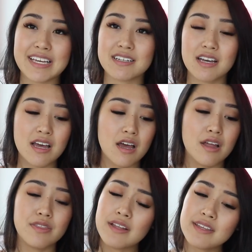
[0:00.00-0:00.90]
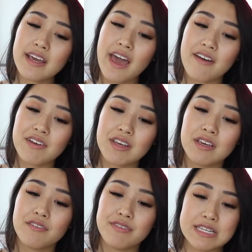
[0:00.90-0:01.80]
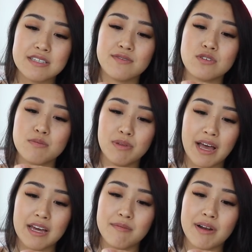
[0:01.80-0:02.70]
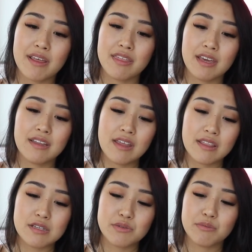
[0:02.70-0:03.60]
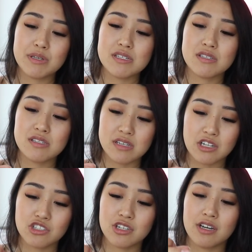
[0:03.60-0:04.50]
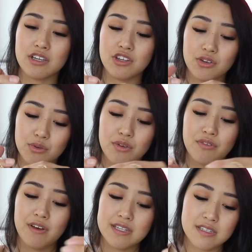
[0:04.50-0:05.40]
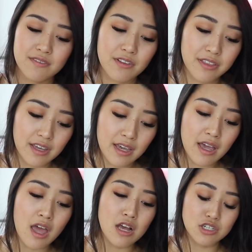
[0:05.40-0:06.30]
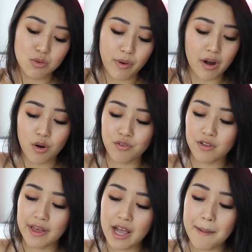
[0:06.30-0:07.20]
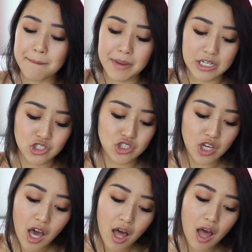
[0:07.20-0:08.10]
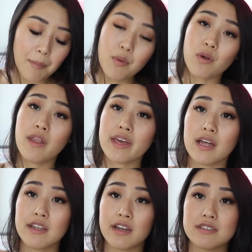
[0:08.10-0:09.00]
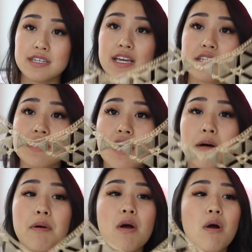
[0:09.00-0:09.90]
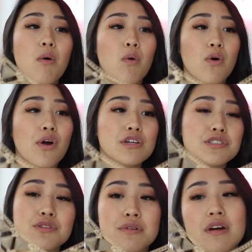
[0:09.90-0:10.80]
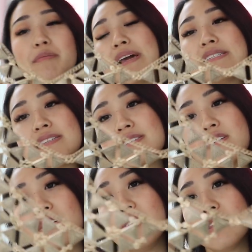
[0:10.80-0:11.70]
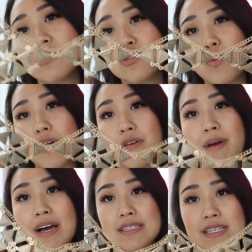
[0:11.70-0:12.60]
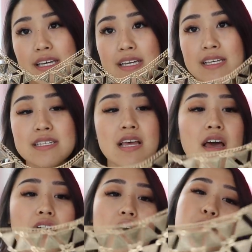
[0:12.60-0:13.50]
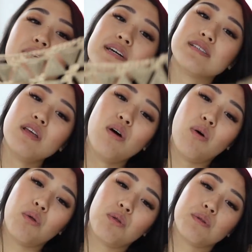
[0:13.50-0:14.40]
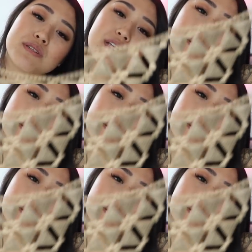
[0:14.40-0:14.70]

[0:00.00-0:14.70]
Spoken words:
Like, not that I have any festivals planned, but I think that this would be such a cute festival thing to wear over like a mesh top or like a little tank top, or just throw on pasties underneath and just wear them as is, because the holes